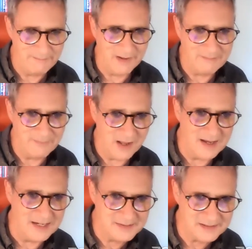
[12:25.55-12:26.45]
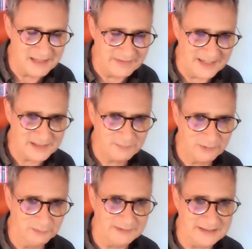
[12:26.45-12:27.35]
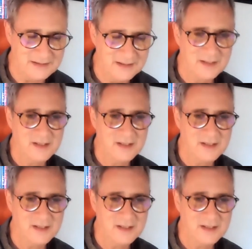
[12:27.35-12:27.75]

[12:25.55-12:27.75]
my bias, and that's probably